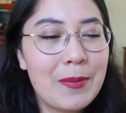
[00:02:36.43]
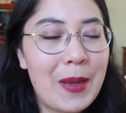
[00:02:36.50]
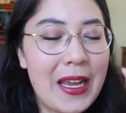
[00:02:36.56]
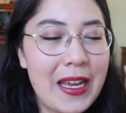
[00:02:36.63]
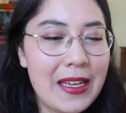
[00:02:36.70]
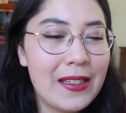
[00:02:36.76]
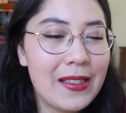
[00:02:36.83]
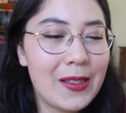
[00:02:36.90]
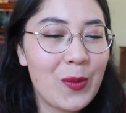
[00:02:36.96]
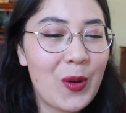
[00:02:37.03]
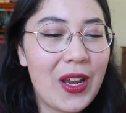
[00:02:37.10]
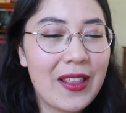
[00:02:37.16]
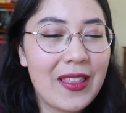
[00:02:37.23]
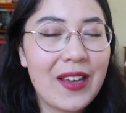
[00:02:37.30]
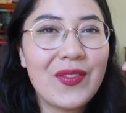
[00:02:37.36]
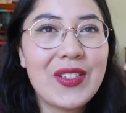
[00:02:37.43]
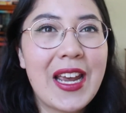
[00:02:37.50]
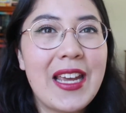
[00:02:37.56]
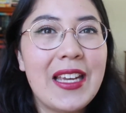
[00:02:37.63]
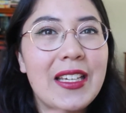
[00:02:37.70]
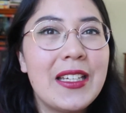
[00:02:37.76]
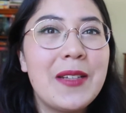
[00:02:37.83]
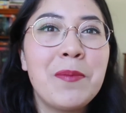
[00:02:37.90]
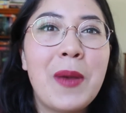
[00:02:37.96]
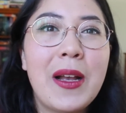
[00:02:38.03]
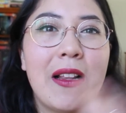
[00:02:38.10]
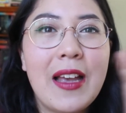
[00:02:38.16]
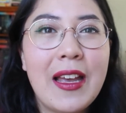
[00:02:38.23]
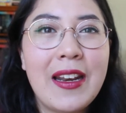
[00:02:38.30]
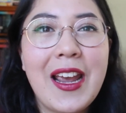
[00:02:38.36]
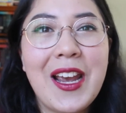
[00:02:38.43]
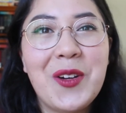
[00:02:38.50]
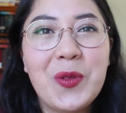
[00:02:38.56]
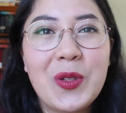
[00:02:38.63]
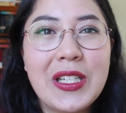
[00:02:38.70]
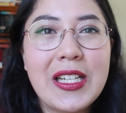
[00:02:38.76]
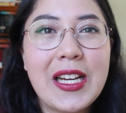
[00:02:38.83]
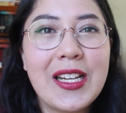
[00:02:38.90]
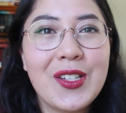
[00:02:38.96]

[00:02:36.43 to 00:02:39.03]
piece where they've taken Bella and Edward